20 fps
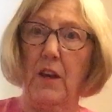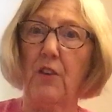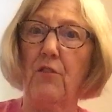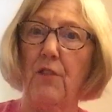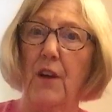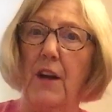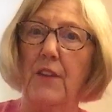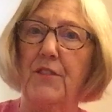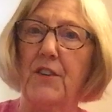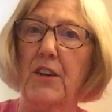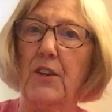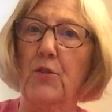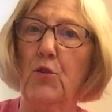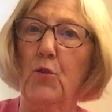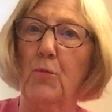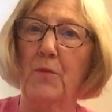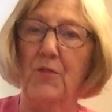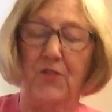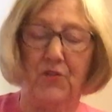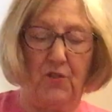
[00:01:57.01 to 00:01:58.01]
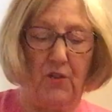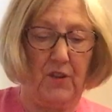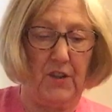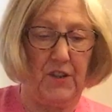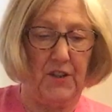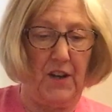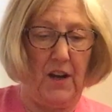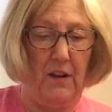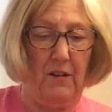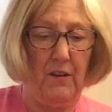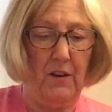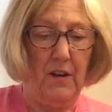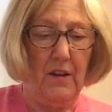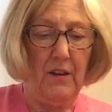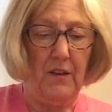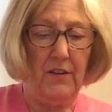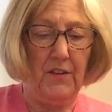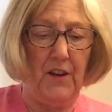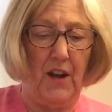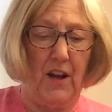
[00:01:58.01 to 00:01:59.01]
cried the enormous crocodile.
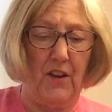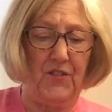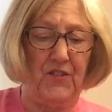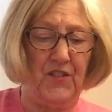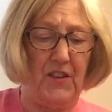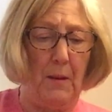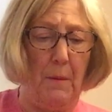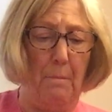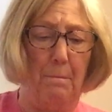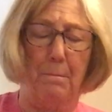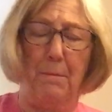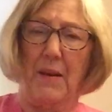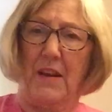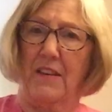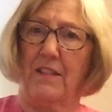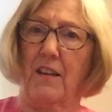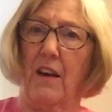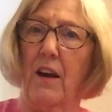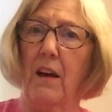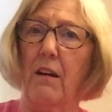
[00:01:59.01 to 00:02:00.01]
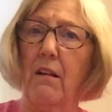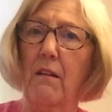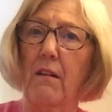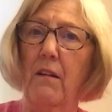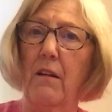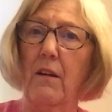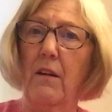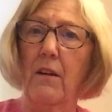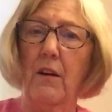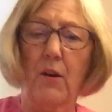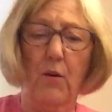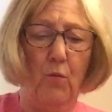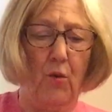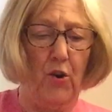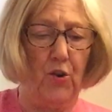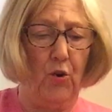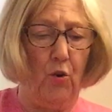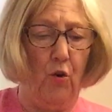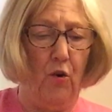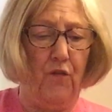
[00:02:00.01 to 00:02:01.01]
"Nasty and bitter?
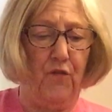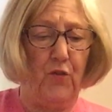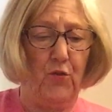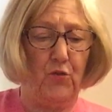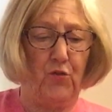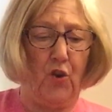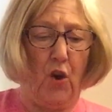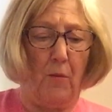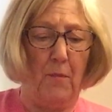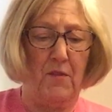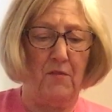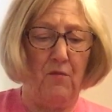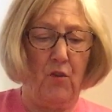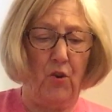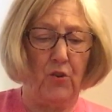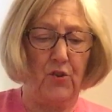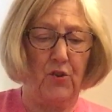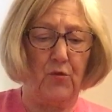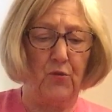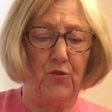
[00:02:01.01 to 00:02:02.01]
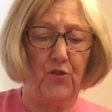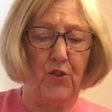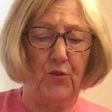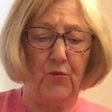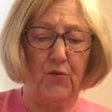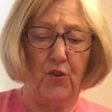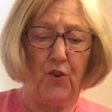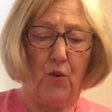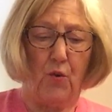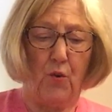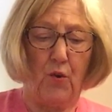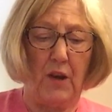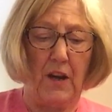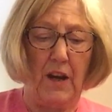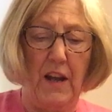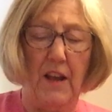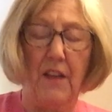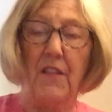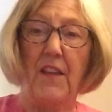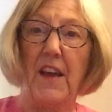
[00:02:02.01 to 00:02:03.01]
What awful tommy rot you do talk.
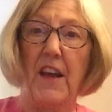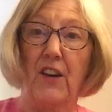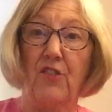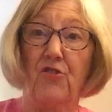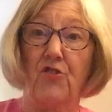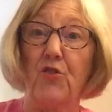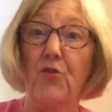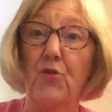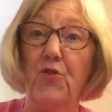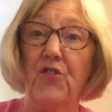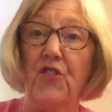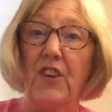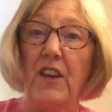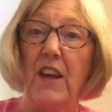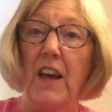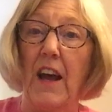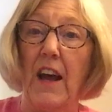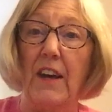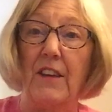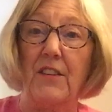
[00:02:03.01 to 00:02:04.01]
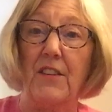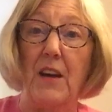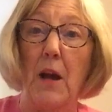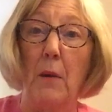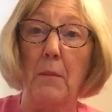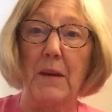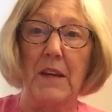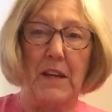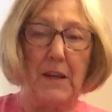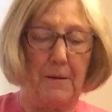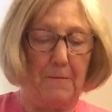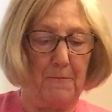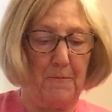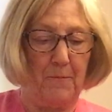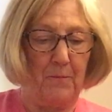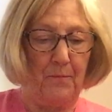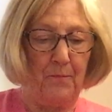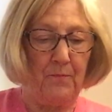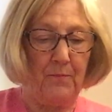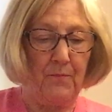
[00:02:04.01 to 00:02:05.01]
They are juicy and yummy."
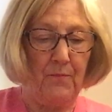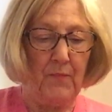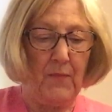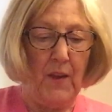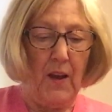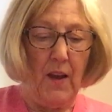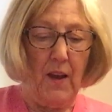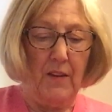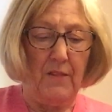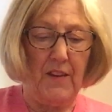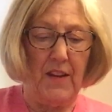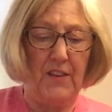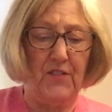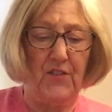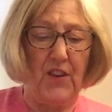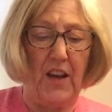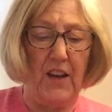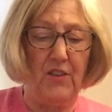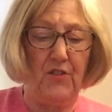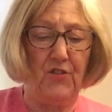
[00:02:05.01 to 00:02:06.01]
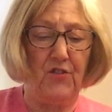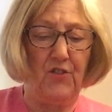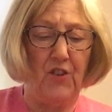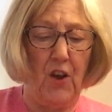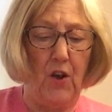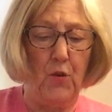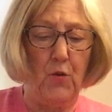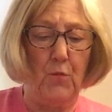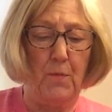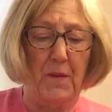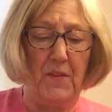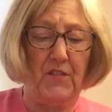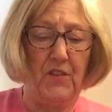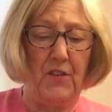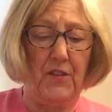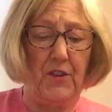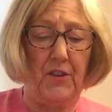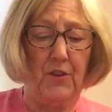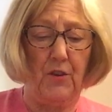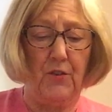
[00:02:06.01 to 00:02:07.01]
"They taste so bitter,"
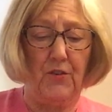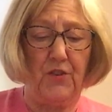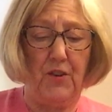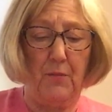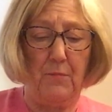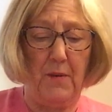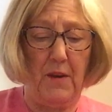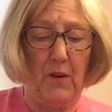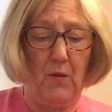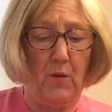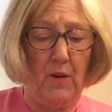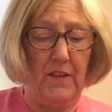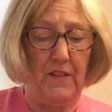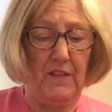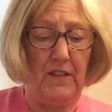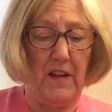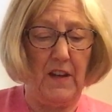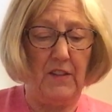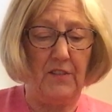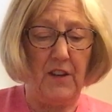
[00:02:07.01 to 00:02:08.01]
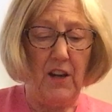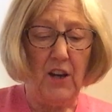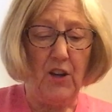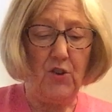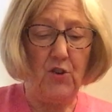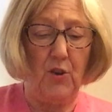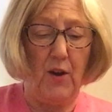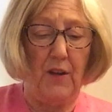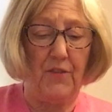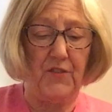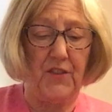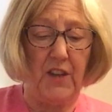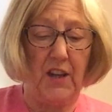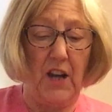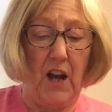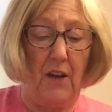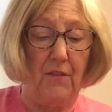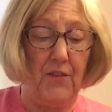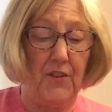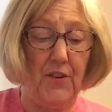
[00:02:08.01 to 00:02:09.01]
the not so big one said. "You have to
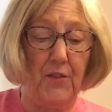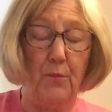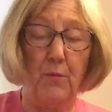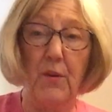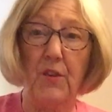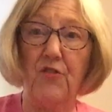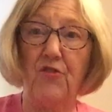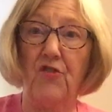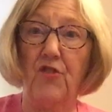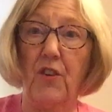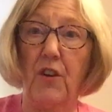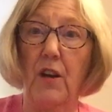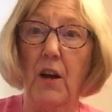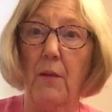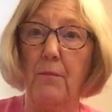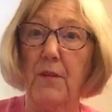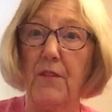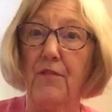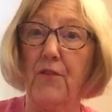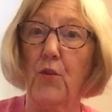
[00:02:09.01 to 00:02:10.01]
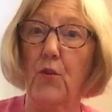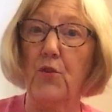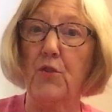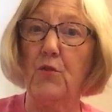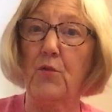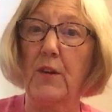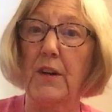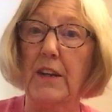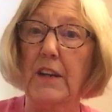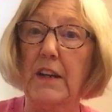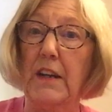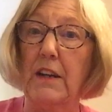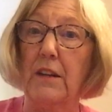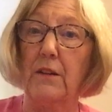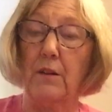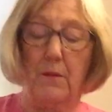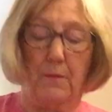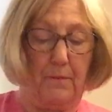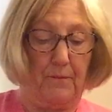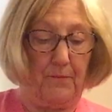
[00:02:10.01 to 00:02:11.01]
cover them with sugar before you can eat
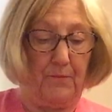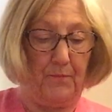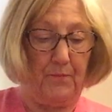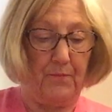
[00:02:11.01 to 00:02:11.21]
them."